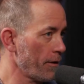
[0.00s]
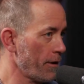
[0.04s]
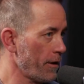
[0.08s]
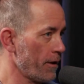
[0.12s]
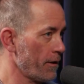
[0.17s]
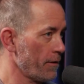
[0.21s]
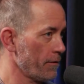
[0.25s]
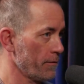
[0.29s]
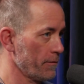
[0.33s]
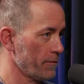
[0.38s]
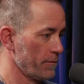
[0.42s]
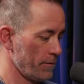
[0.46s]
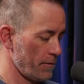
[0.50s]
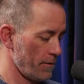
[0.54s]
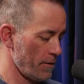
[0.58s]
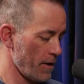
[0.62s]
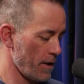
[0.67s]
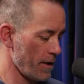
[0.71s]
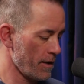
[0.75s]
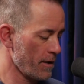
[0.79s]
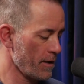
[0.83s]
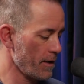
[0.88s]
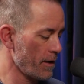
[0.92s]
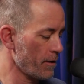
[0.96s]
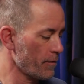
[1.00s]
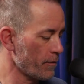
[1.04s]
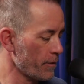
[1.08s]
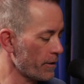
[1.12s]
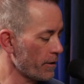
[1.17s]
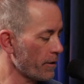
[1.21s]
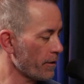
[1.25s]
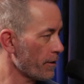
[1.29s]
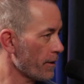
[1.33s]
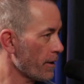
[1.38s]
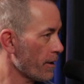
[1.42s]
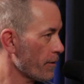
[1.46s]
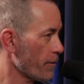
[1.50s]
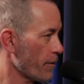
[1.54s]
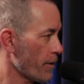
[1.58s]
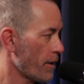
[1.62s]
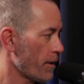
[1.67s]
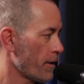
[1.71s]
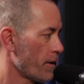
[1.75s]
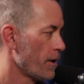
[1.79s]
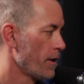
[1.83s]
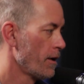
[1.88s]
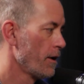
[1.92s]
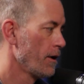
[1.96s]
there. Right? Yeah. You had a window there with
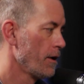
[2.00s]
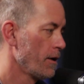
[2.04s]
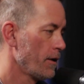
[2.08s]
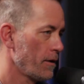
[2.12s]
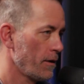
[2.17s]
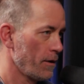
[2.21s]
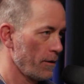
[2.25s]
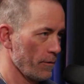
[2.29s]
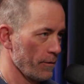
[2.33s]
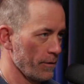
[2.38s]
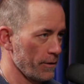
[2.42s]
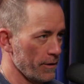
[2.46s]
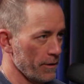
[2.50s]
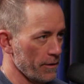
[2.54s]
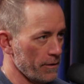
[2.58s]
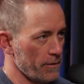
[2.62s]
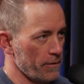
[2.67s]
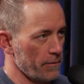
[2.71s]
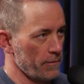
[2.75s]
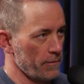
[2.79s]
it. You were just